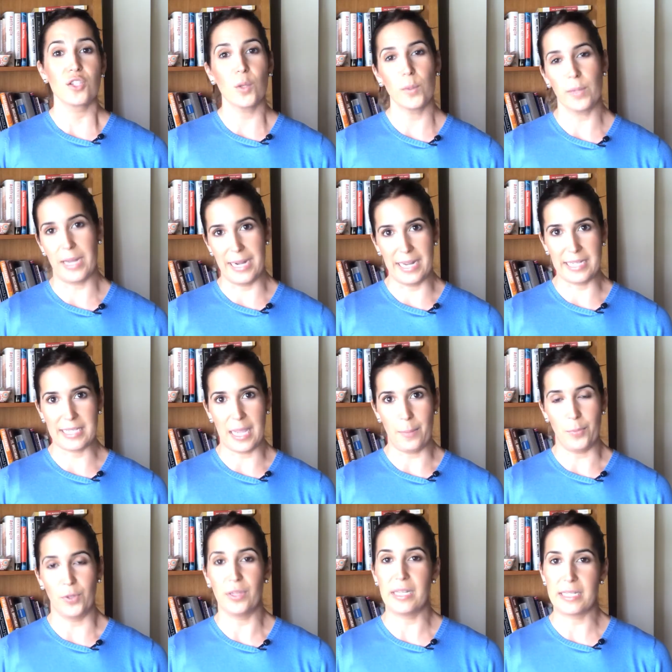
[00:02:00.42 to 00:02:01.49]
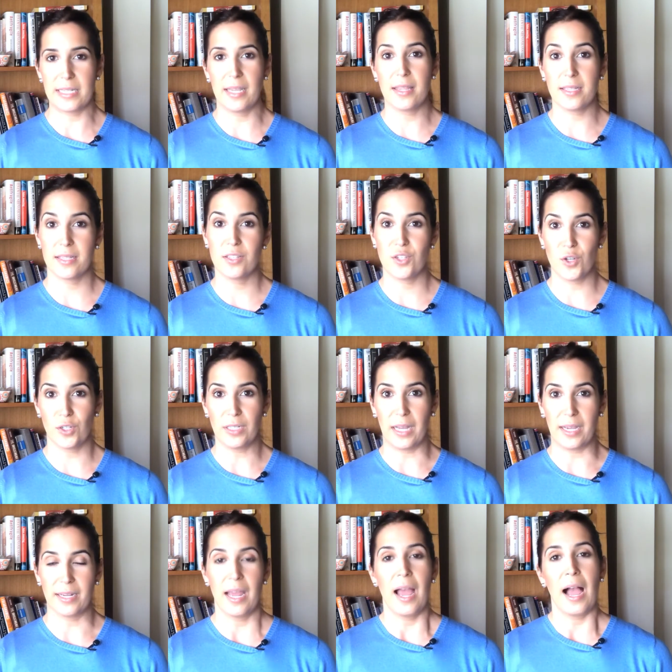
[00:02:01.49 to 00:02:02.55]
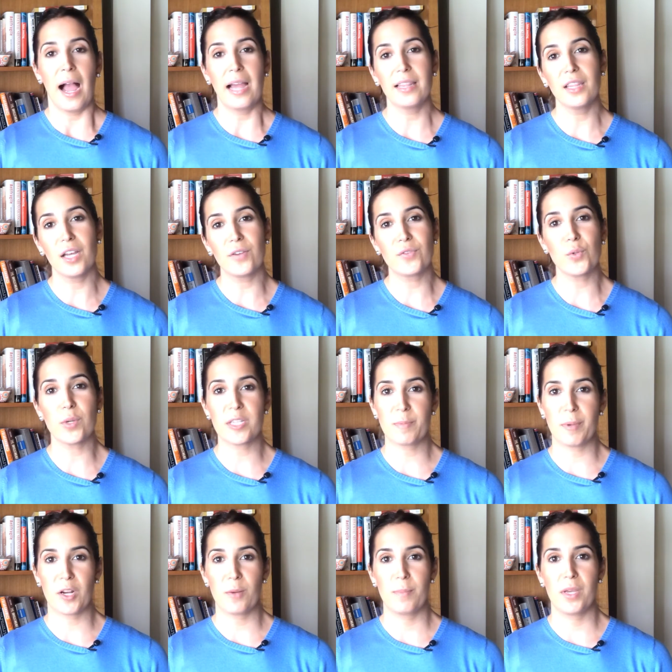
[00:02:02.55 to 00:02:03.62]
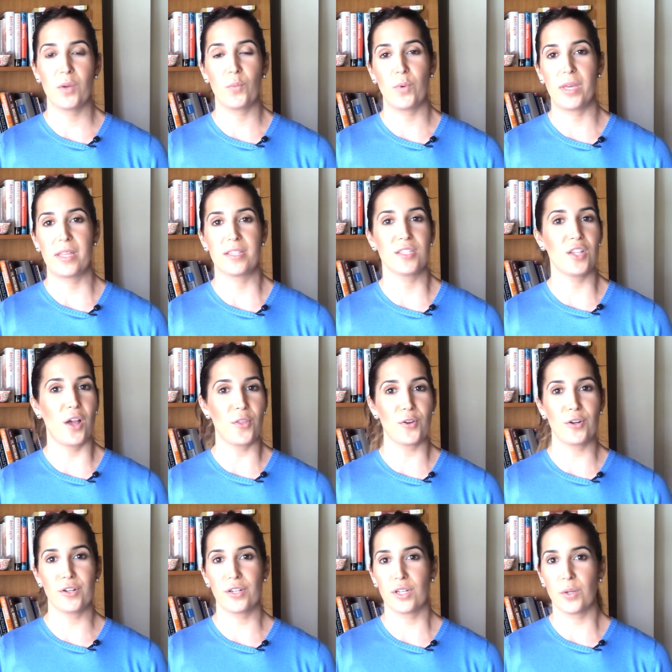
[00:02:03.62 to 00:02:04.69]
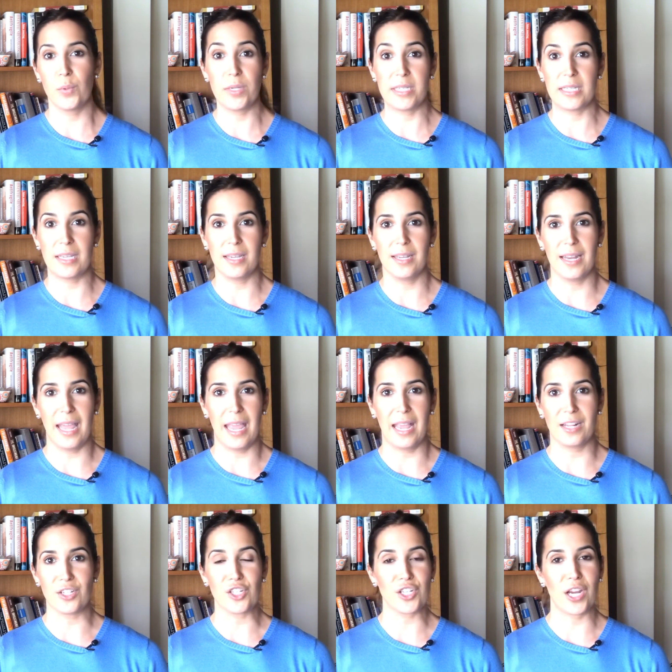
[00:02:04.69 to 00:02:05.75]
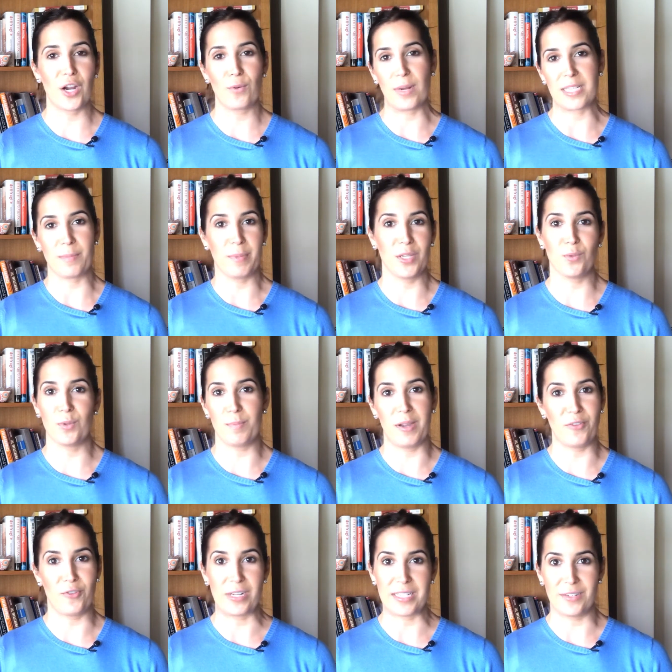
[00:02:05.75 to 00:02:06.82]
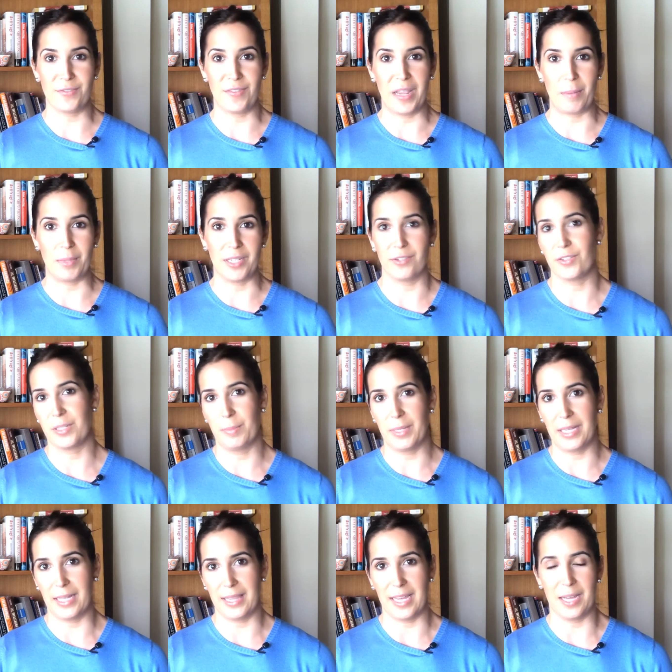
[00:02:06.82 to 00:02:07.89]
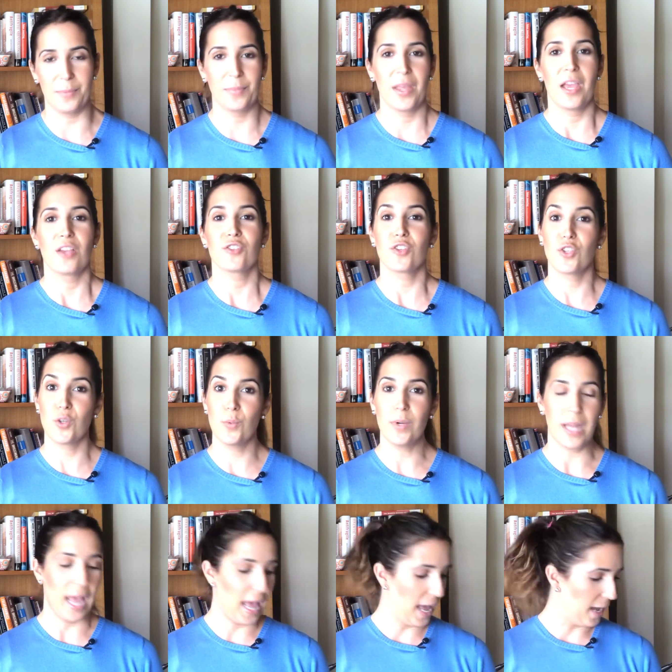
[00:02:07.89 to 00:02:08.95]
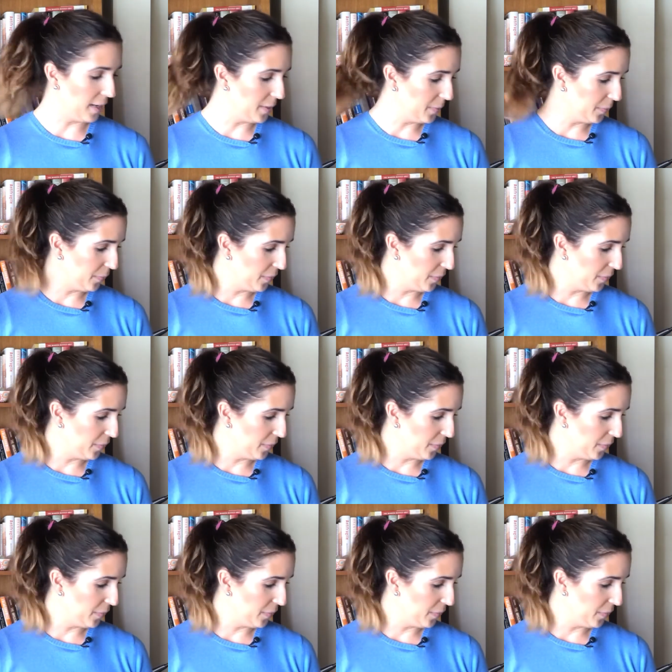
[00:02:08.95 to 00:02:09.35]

So an example, let's say this is your line. I love to experiment with Southern cuisine and share recipes with my friends and family, or something like that. So you would add,